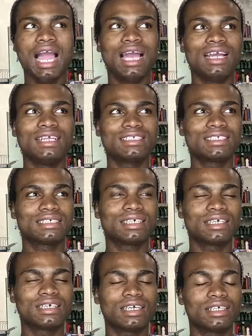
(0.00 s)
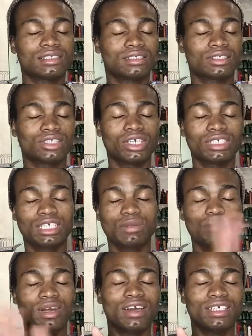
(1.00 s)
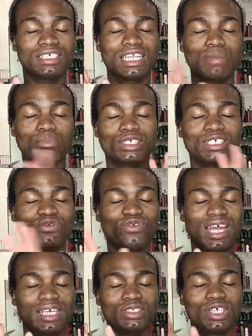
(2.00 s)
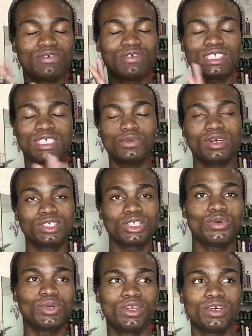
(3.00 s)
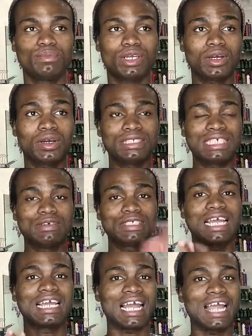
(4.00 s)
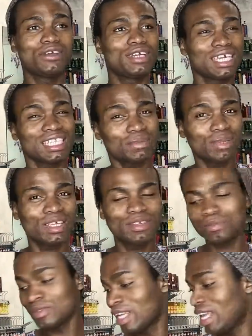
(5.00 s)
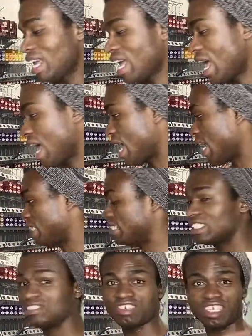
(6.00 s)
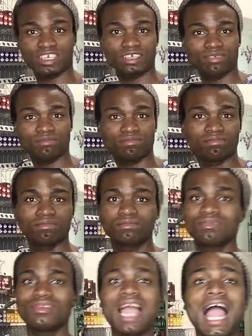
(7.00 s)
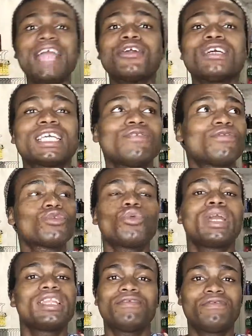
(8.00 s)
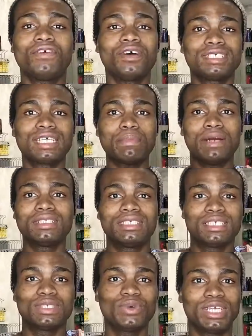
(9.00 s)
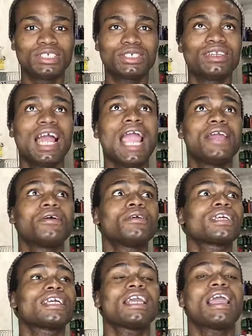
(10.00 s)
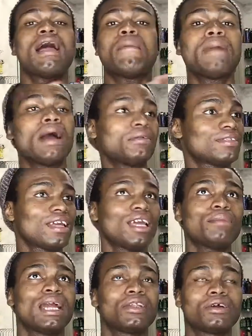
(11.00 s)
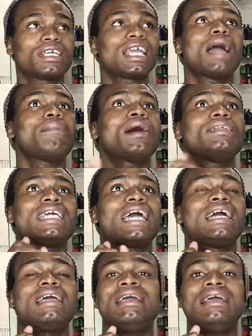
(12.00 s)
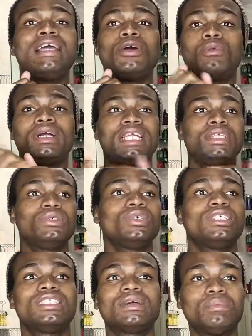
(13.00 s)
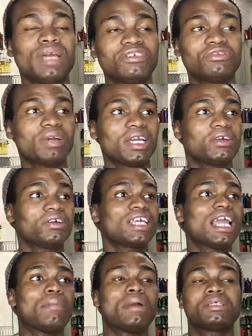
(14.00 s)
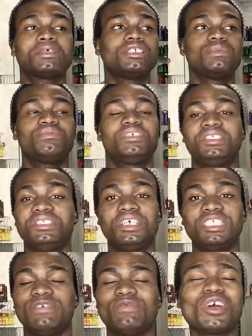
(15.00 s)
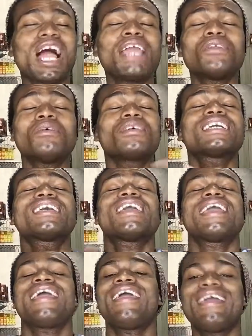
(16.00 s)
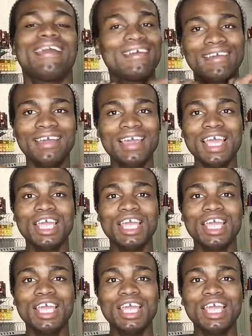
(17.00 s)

And it's just embarrassing and mortifying to even see what's going on because I was like, Are you kidding me? And three, I don't give 20 fucks about the situation. I don't care about them. I don't care about their what they do in the bedroom. I don't care about all the procedures they do. I don't care.